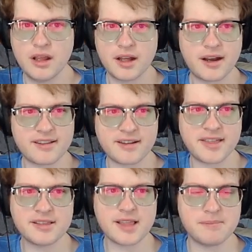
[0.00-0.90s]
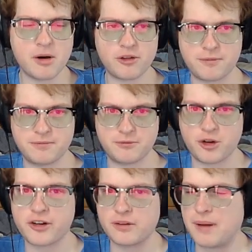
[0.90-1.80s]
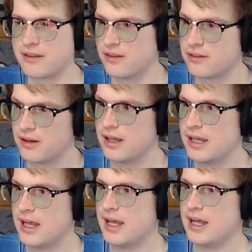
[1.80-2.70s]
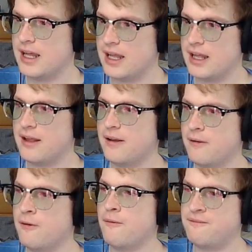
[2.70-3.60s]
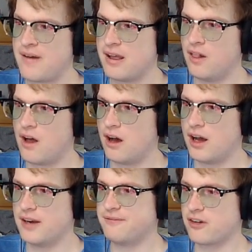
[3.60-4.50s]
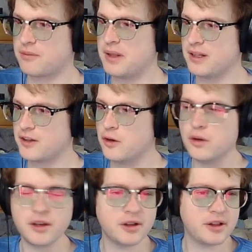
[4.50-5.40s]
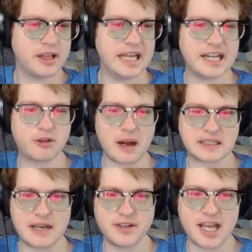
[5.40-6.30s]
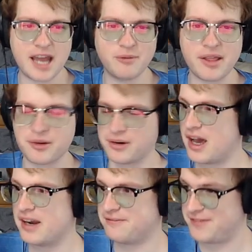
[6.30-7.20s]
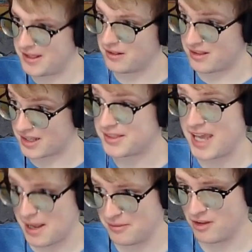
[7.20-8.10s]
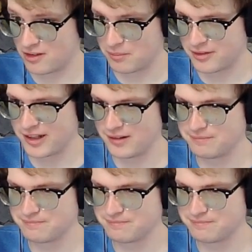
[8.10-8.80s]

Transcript: Because I think that most traditional puzzles fail on verisimilitude, interactivity, and whether or not feels like the game system still.